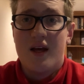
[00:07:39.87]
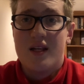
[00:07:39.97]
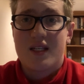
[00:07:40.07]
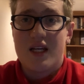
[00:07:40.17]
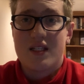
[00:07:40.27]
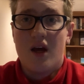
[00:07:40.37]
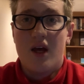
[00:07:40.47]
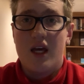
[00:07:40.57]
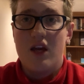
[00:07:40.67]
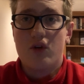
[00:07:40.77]
It's because
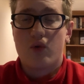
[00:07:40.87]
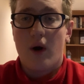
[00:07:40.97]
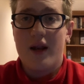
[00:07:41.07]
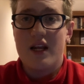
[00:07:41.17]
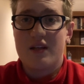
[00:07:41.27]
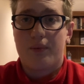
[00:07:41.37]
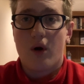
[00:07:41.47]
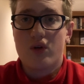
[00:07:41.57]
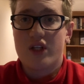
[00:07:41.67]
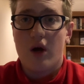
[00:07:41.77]
he was running as a
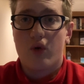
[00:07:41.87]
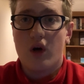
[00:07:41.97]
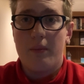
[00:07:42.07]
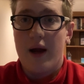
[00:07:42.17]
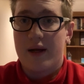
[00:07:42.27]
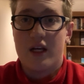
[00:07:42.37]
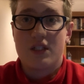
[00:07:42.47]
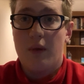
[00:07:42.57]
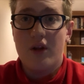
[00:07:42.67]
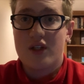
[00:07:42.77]
pro style quarterback.
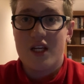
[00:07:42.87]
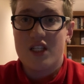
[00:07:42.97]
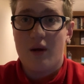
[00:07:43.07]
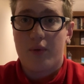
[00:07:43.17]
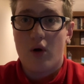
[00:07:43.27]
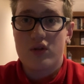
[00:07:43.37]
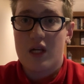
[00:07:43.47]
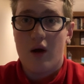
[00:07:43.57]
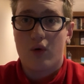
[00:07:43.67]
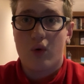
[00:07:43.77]
Smothers isn't a pro
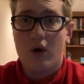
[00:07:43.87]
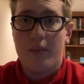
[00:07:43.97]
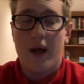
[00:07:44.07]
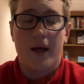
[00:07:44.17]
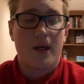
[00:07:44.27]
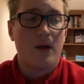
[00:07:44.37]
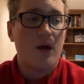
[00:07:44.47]
style quarterback.